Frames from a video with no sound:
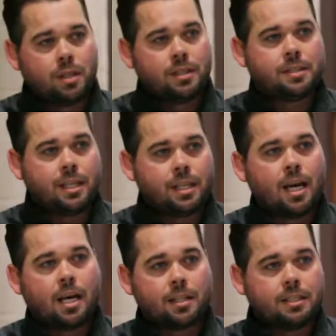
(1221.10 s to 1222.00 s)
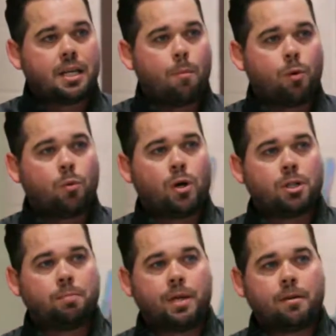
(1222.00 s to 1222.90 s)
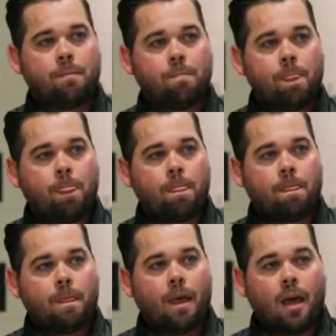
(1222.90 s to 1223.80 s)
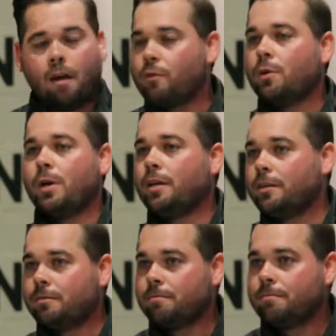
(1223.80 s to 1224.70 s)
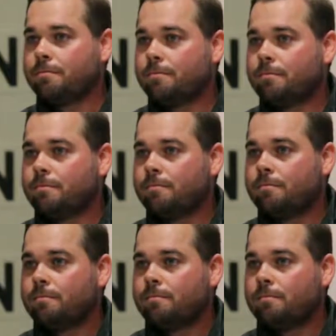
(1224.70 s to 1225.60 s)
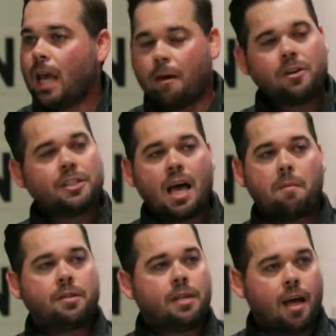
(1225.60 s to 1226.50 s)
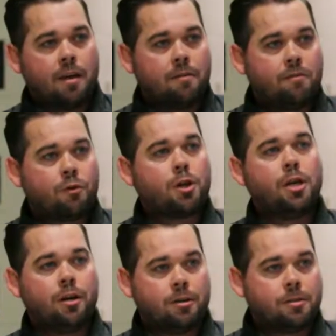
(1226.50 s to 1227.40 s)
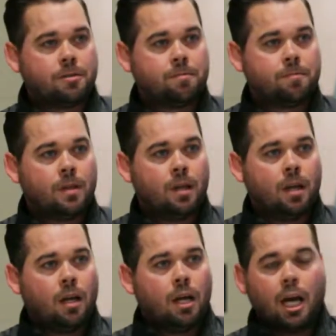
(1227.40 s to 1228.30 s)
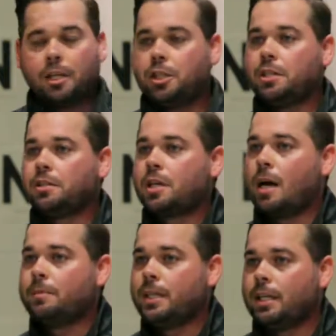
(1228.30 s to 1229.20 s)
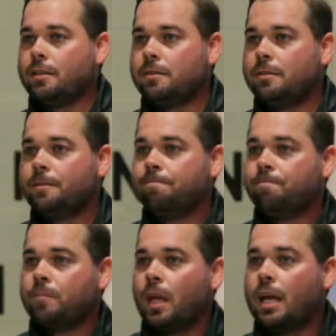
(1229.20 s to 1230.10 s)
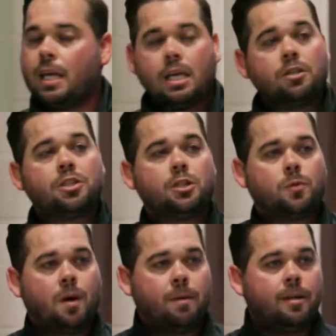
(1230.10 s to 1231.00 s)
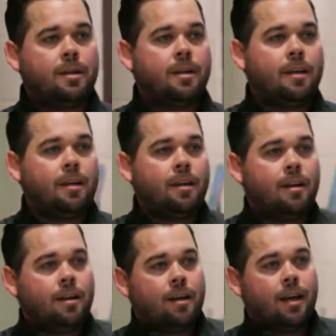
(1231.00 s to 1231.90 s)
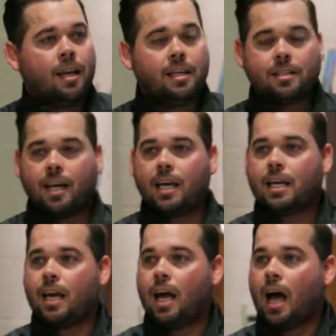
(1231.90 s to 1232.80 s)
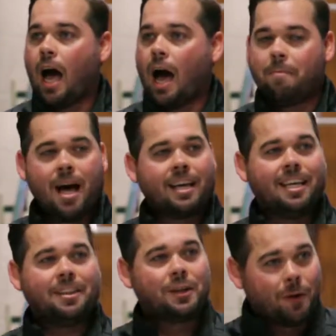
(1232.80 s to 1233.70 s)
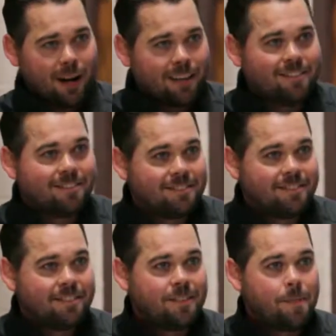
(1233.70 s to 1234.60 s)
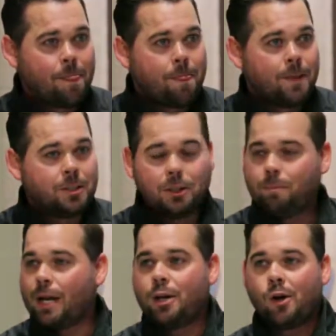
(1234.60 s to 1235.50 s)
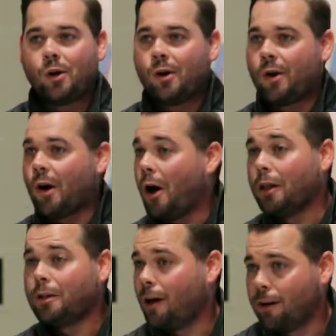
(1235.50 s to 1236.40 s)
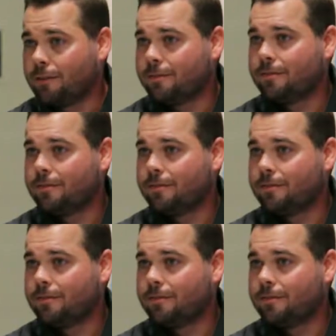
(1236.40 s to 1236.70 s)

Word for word: to this synagogue, this temple, worshiping every week, every Sabbath day for years. And Jesus comes in and heals this woman, and he's like, "I'm not getting the credit. She's been here all along.